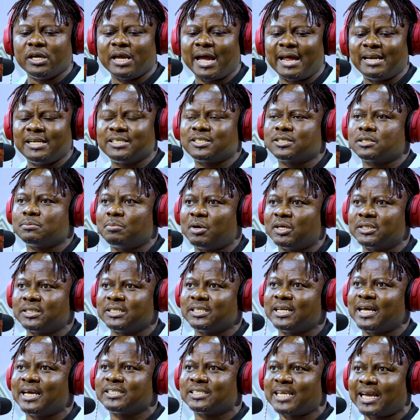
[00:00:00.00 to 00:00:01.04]
any small
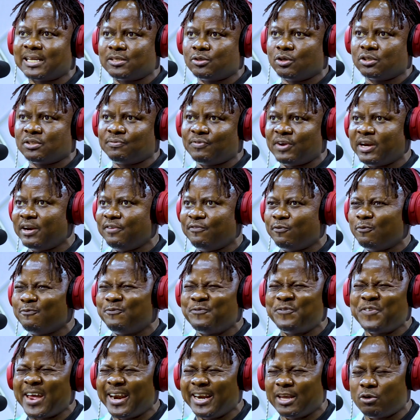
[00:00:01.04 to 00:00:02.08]
thing excites us very,
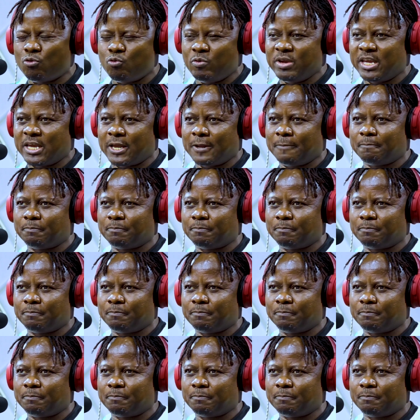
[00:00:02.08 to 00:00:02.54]
very quick.